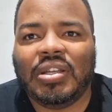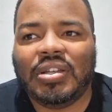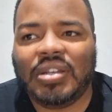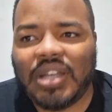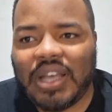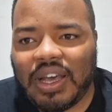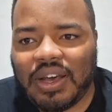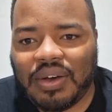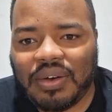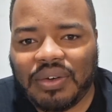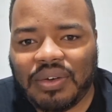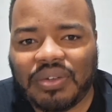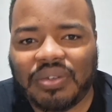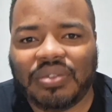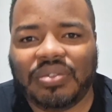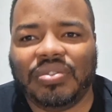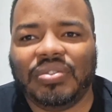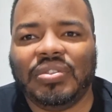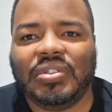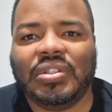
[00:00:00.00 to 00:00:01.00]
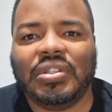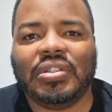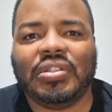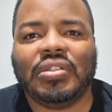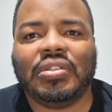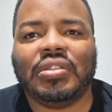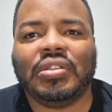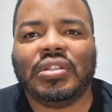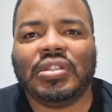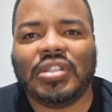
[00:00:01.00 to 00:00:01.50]
Now,
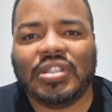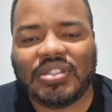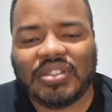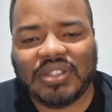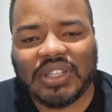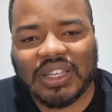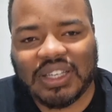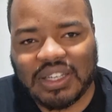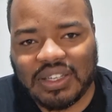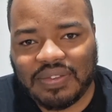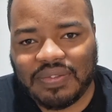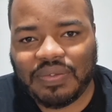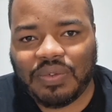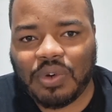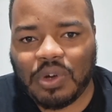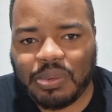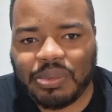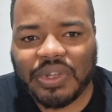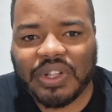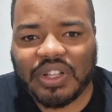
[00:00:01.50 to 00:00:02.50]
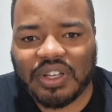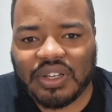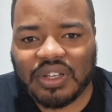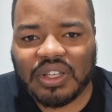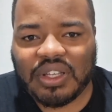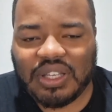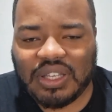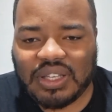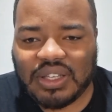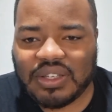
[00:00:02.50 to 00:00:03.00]
the second formula
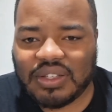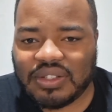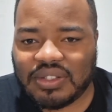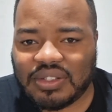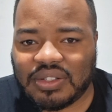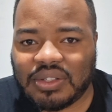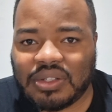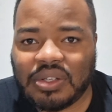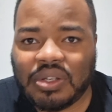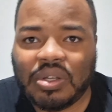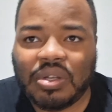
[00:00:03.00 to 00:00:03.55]
is